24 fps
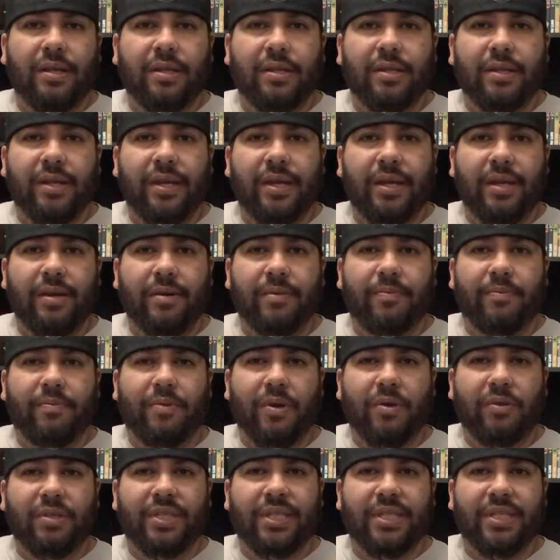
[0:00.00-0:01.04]
they
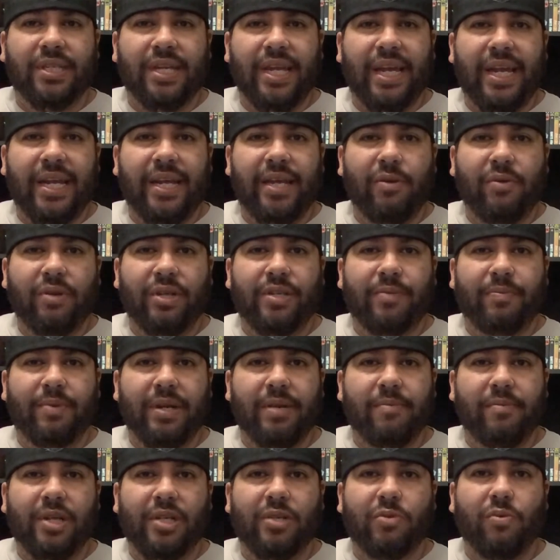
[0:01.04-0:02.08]
approach this lady, which pretty
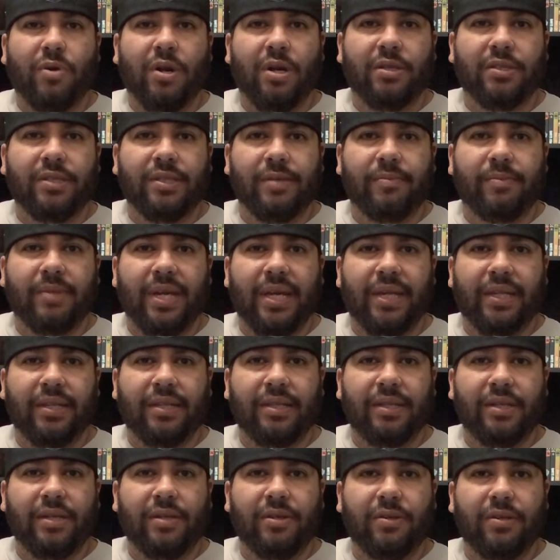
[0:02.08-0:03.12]
much warns them that
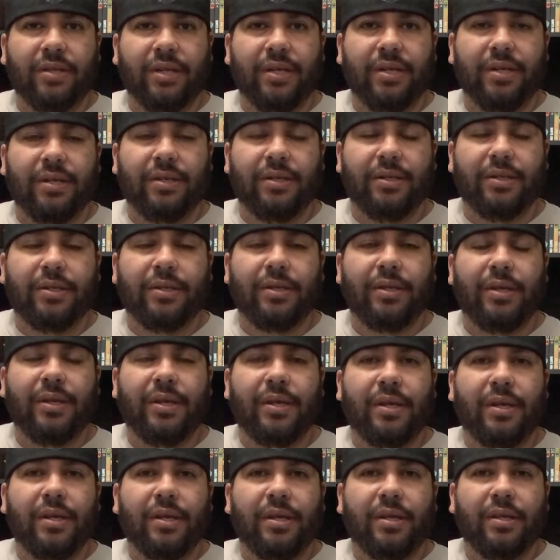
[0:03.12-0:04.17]
you know they're
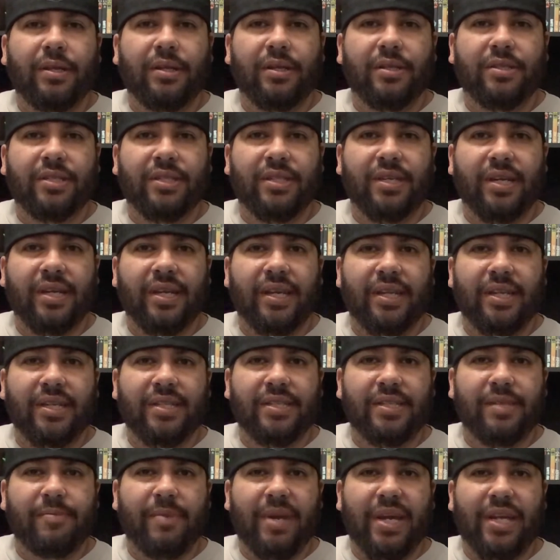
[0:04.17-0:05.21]
they're stuck in this
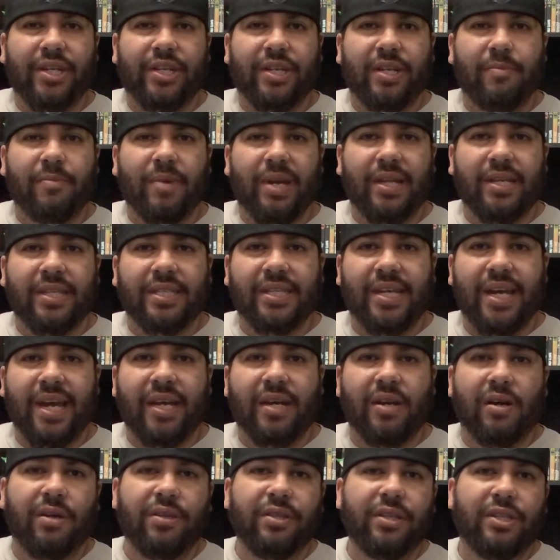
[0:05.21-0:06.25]
dimension by this guy
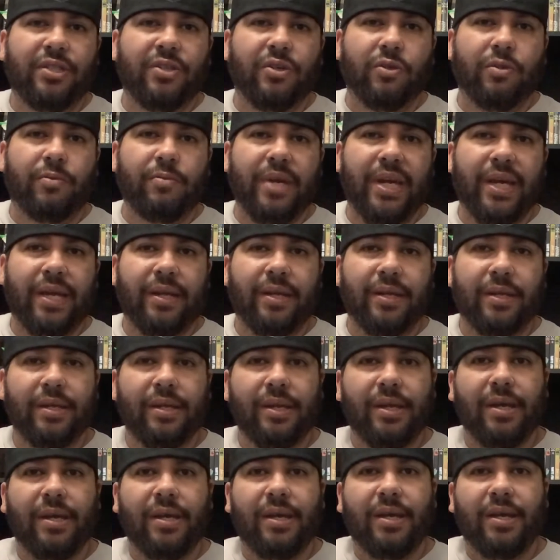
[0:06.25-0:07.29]
called the Toll Man,
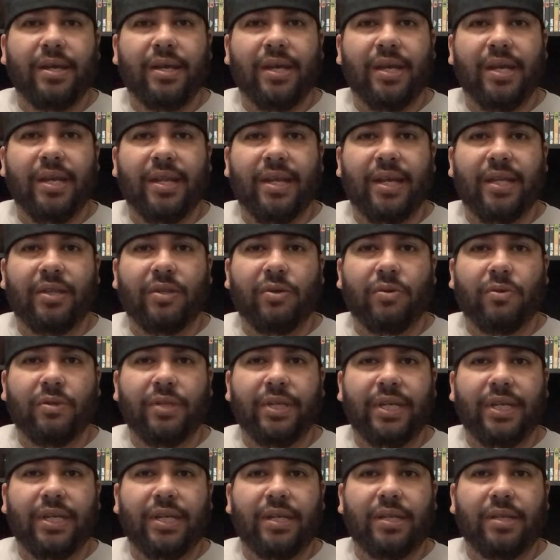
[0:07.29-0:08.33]
and that the
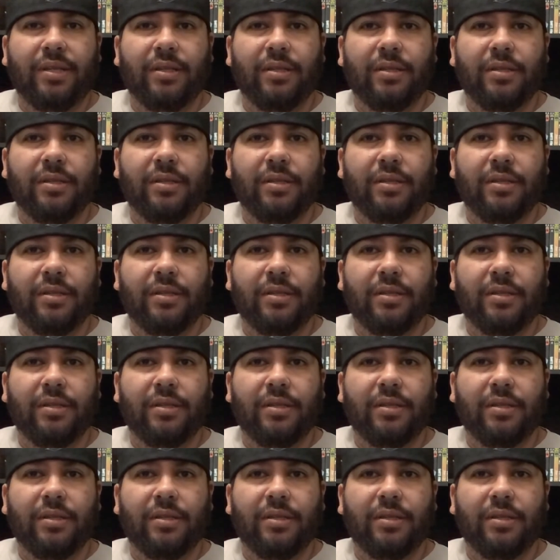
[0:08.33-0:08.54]
only